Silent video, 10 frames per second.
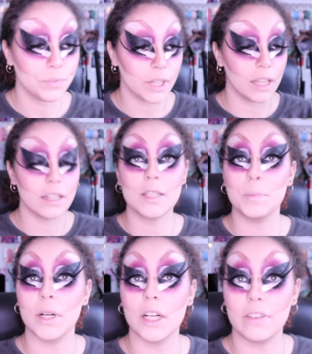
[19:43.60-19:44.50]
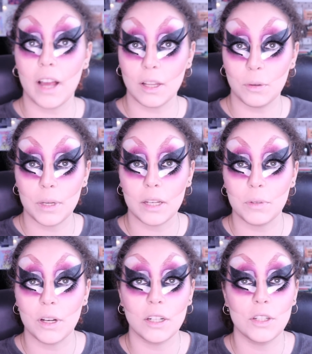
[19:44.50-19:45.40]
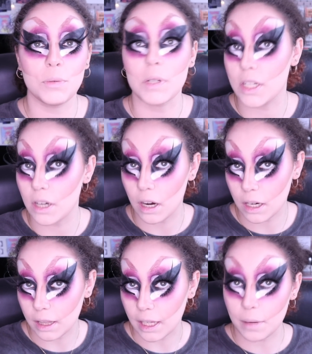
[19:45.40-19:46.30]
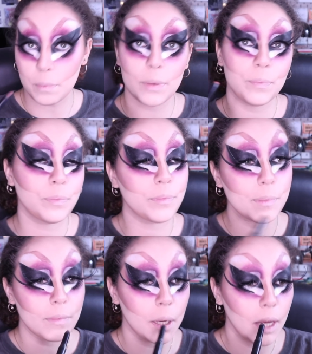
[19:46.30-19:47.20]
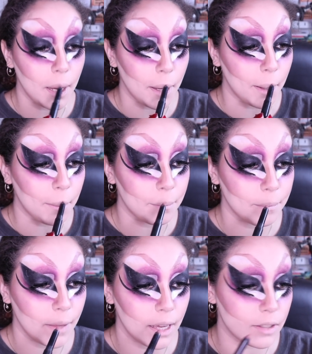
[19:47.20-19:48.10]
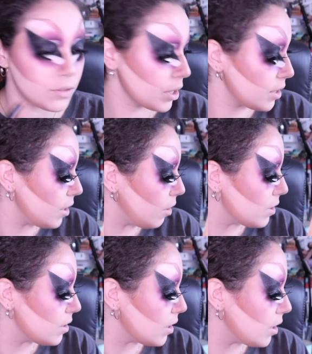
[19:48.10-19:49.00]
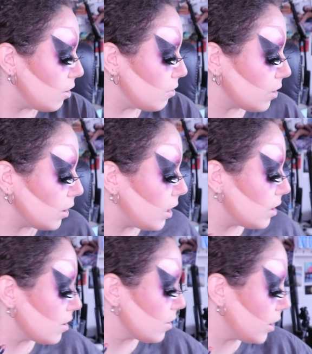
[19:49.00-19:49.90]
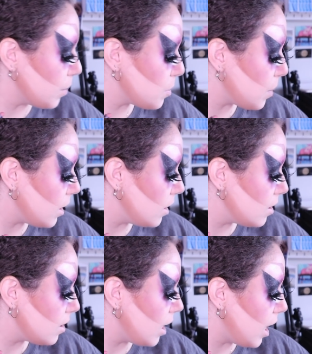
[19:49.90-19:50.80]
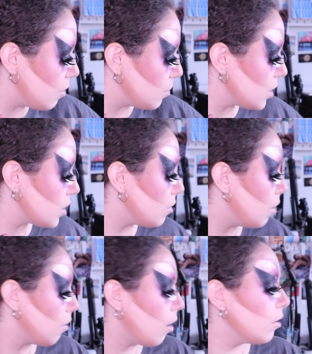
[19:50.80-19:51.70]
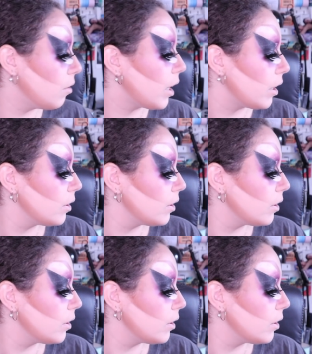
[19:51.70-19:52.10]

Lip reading: In the spirit of Halloween, we're gonna do a dark lip. And Trixie obviously overlines her lips, but I need to see how much. Oh, okay.